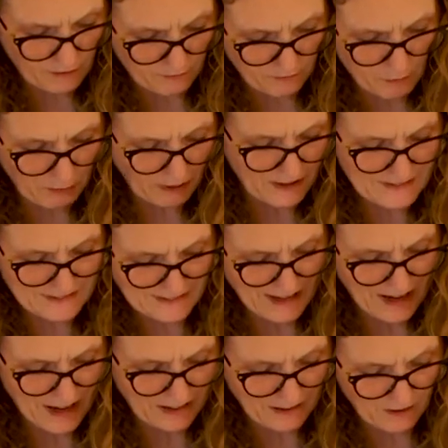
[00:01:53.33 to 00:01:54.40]
replacing
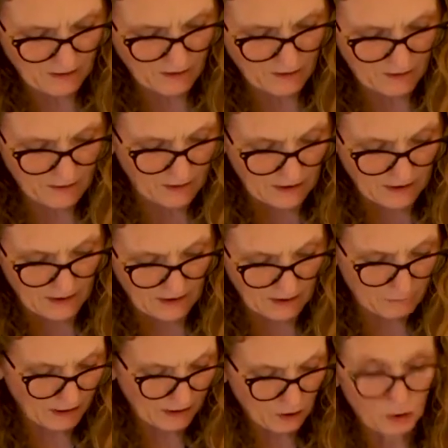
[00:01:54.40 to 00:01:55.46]
egg in
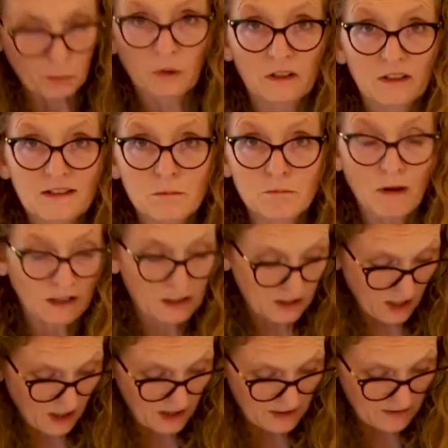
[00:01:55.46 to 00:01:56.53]
my cupboard is
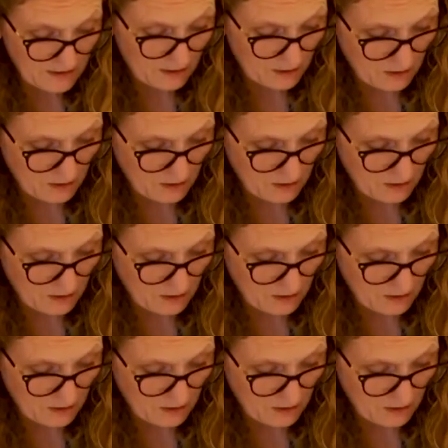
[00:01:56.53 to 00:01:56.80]
mayonnaise.